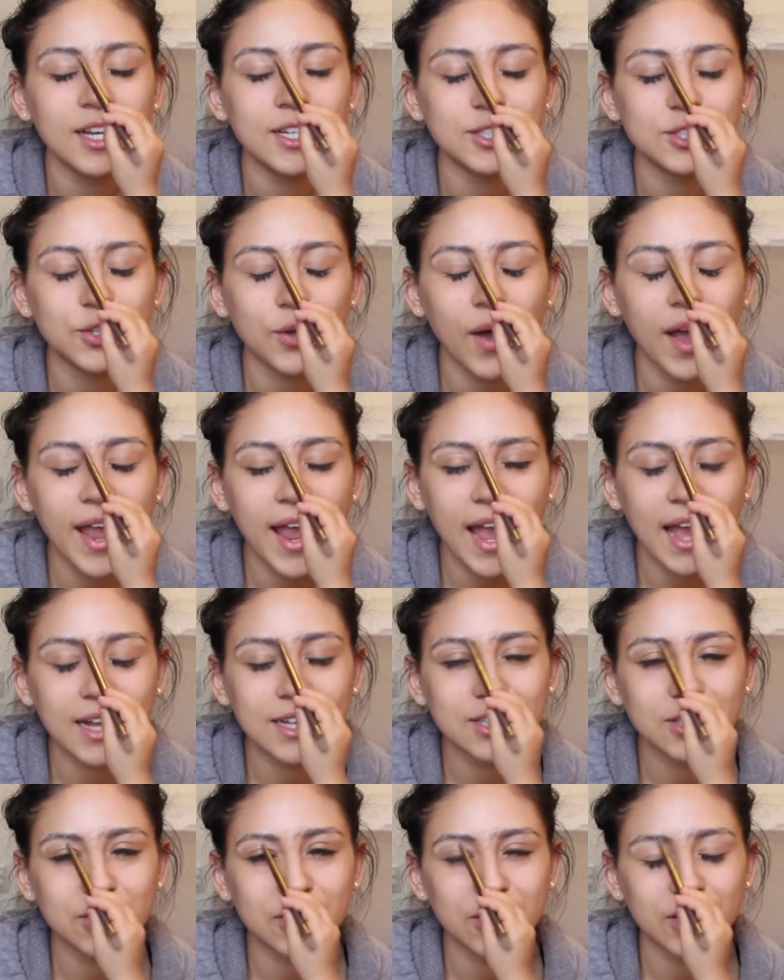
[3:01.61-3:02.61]
So I
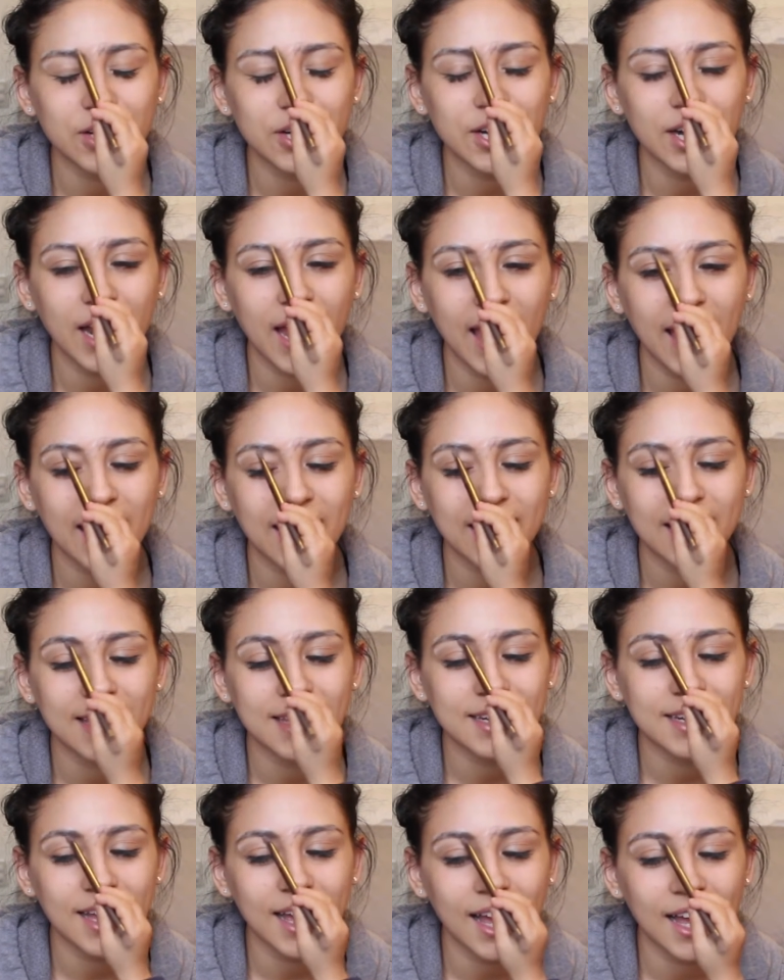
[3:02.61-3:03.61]
answer,
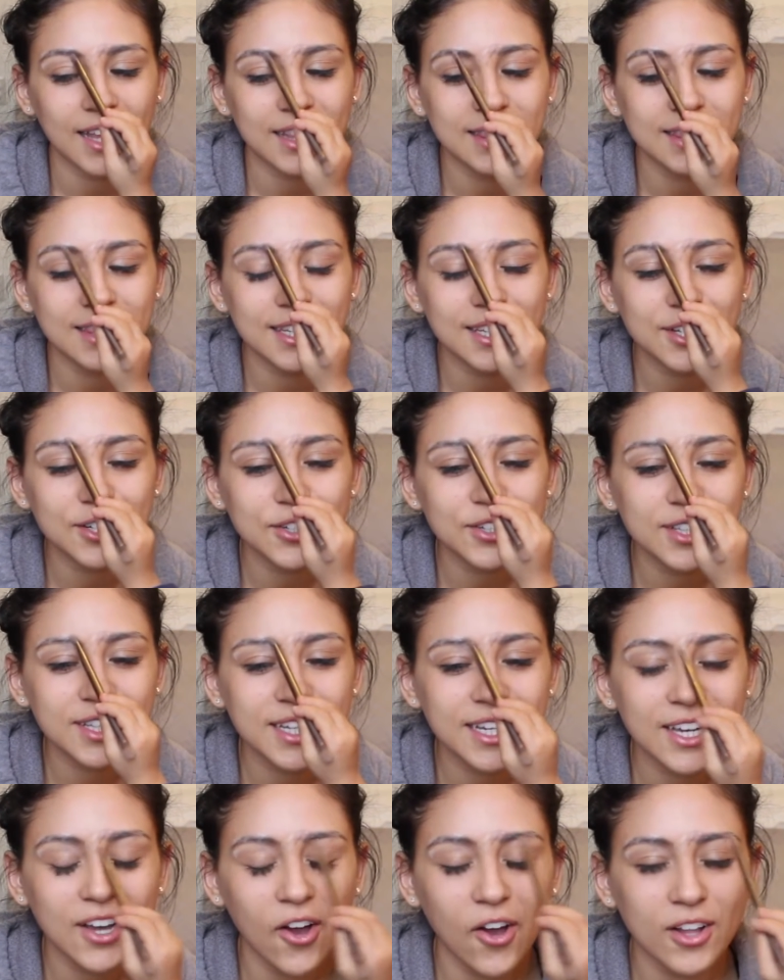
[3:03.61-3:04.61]
and
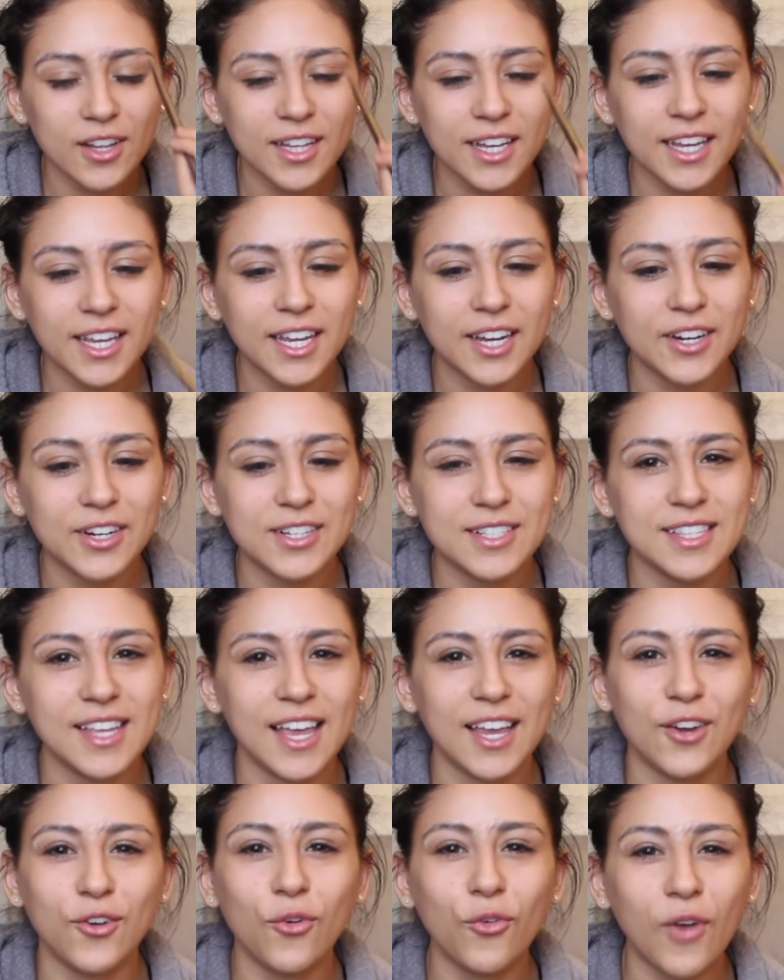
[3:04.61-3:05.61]
literally all I hear is,
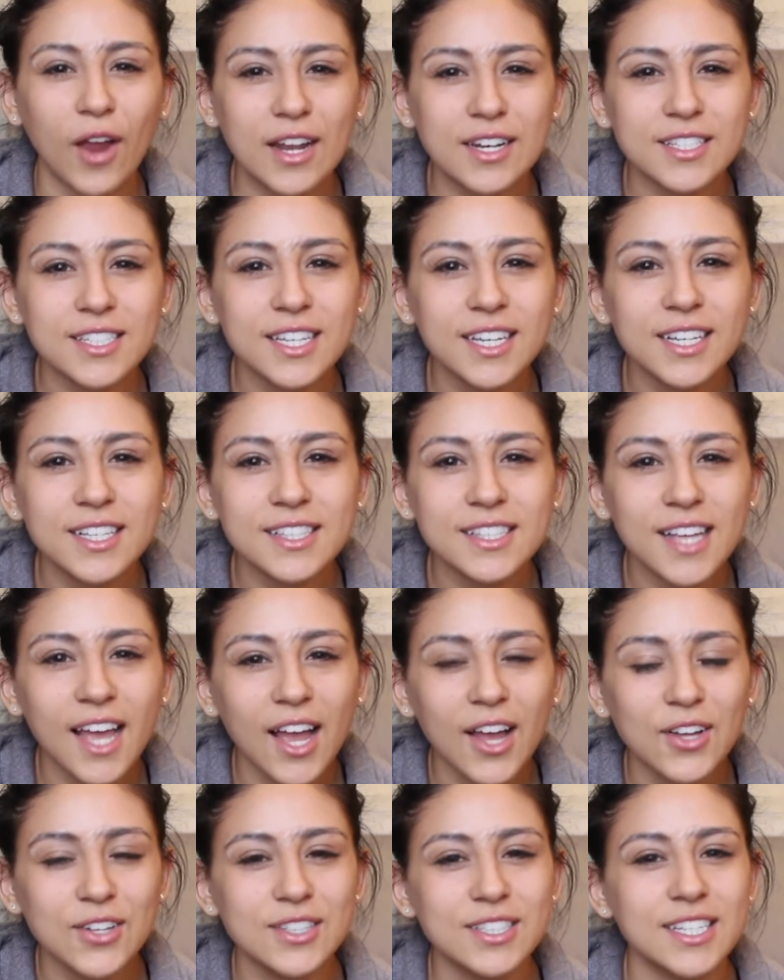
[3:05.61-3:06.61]
like, grunting
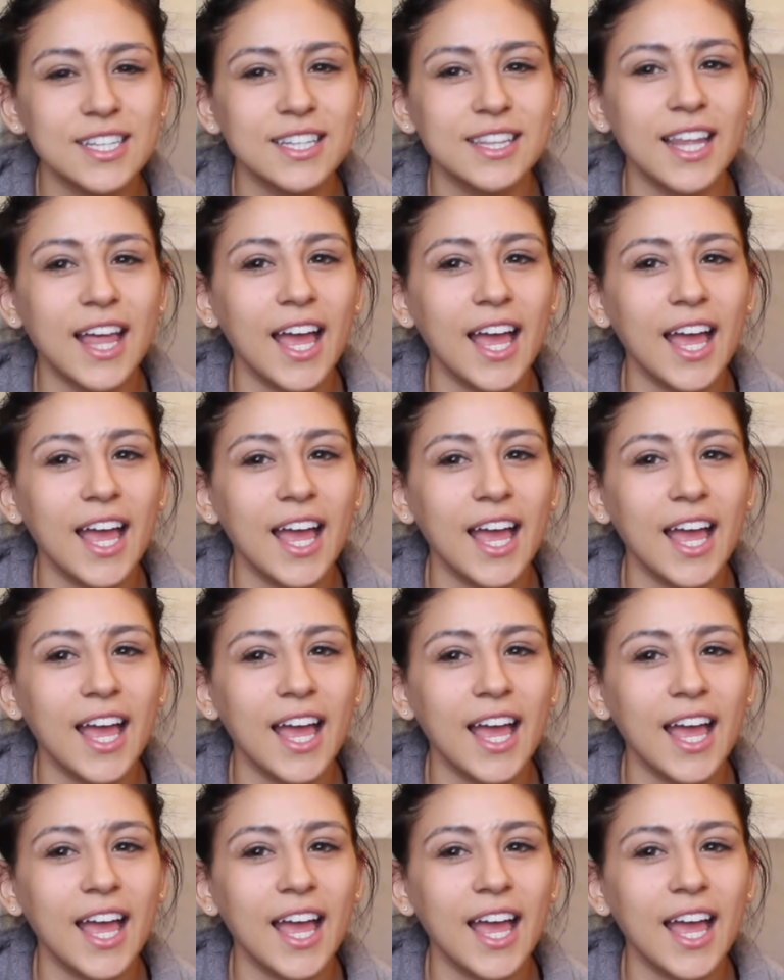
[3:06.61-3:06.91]
sounds and,